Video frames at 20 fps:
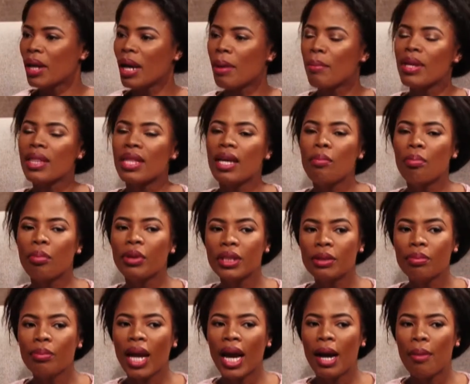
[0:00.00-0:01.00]
But I mean, that
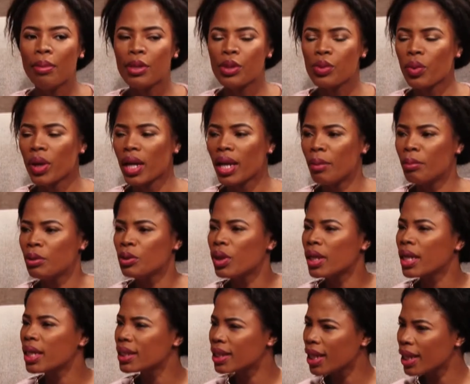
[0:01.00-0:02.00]
built me up as well. I mean, to
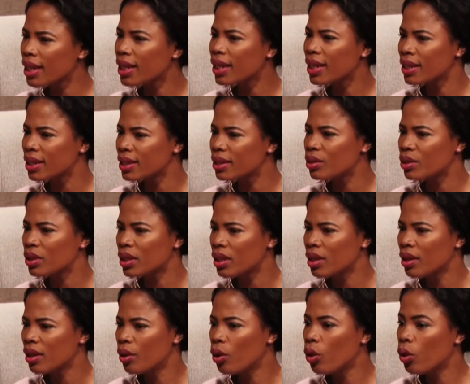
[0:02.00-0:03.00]
understand the industry
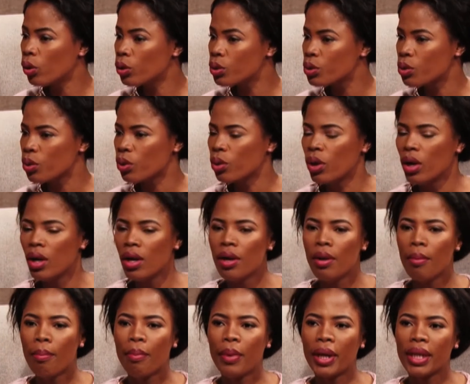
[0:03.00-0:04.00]
also.
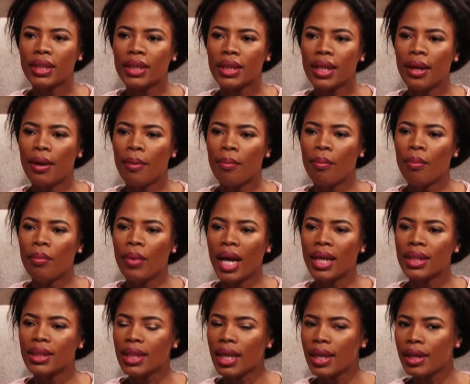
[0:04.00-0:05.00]
But
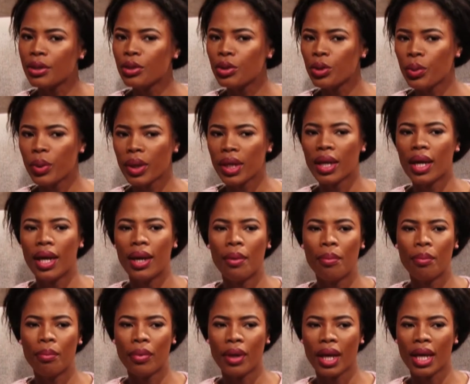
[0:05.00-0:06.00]
I started doing
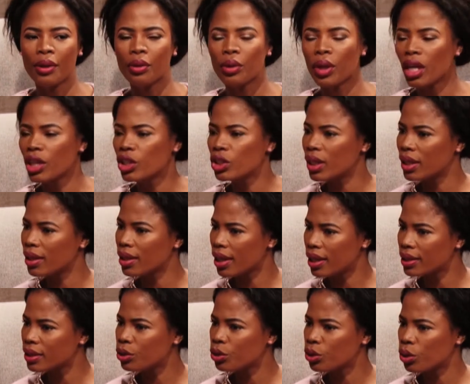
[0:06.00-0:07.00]
educational
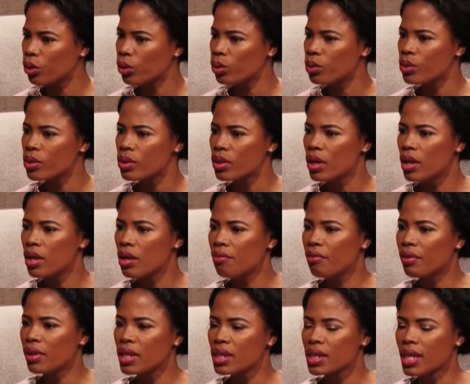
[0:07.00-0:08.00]
theatre shows
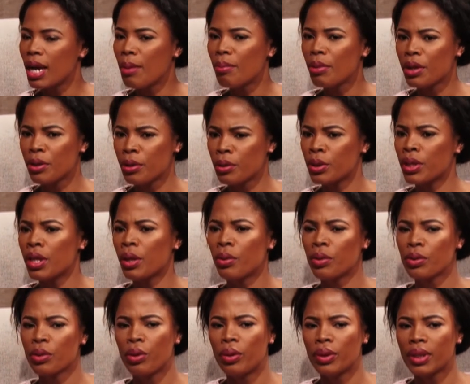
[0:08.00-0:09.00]
for this company that
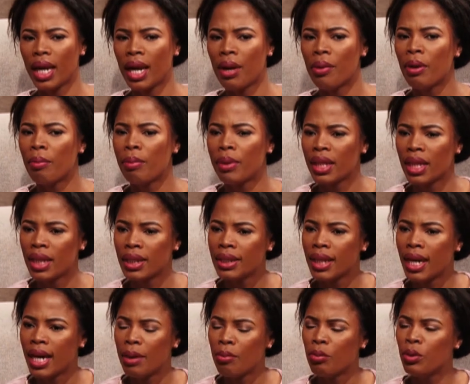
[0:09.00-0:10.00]
was called Arab at that
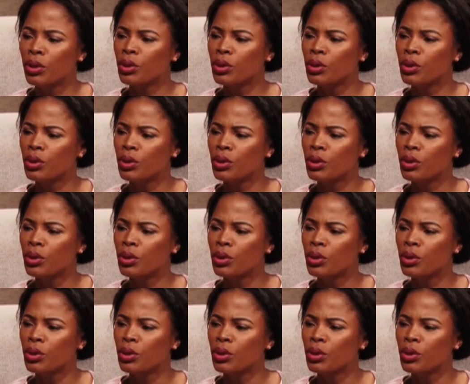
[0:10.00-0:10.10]
time.